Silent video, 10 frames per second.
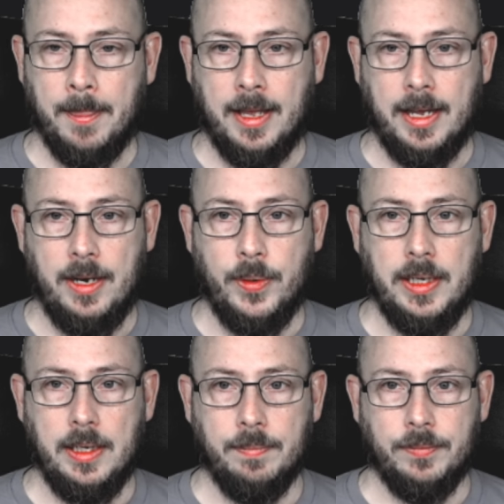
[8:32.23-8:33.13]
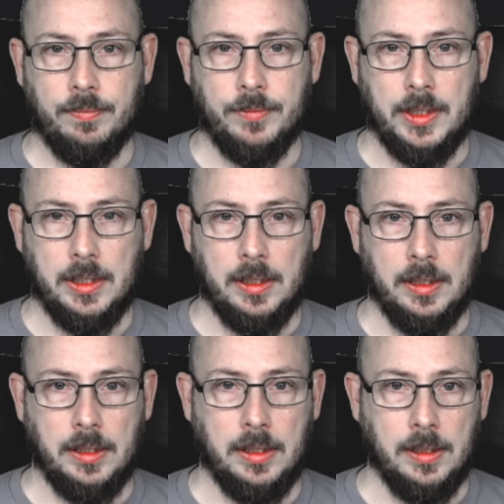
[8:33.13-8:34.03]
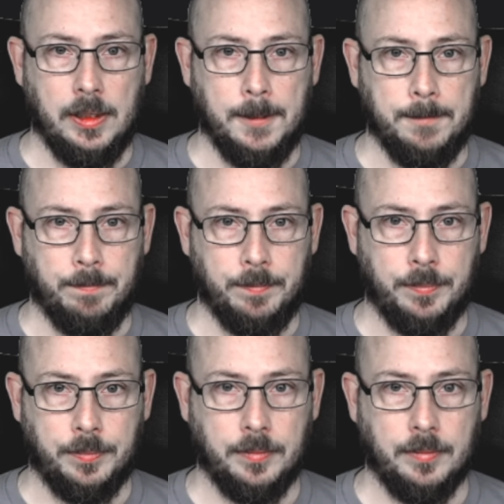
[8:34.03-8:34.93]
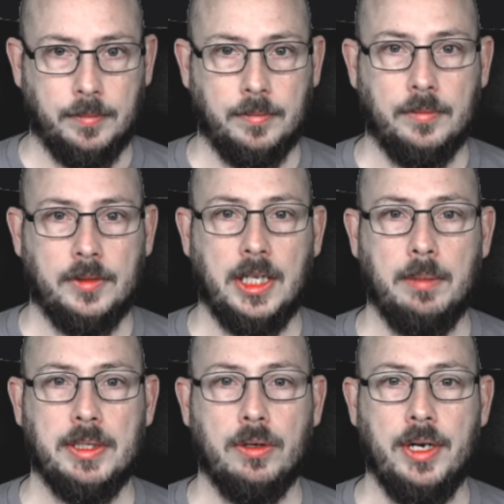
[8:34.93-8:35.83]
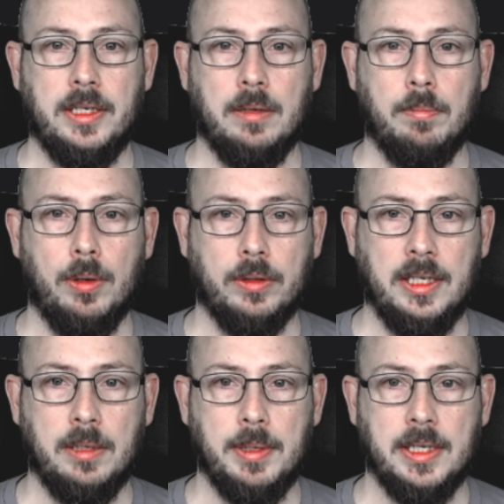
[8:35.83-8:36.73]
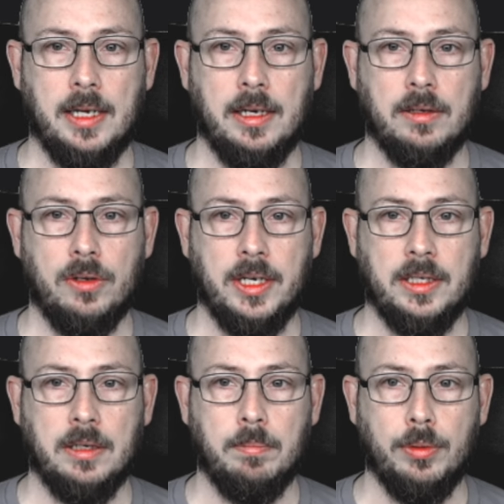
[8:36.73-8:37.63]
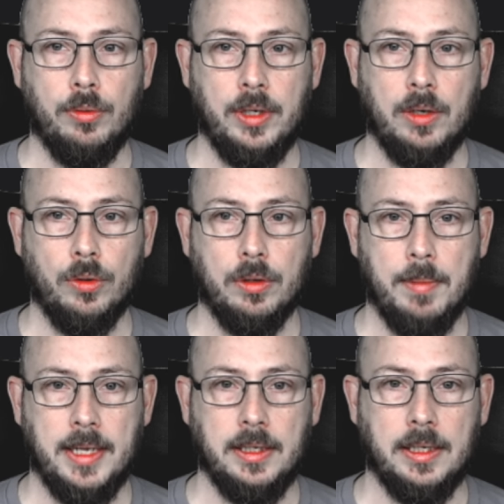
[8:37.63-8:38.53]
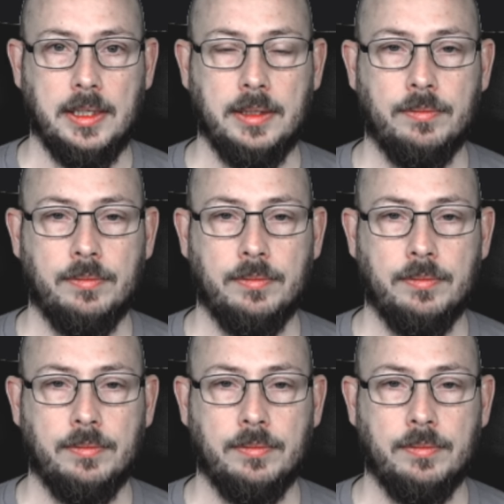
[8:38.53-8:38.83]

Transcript: anyway, database connection. Bolt database handles connection pooling automatically.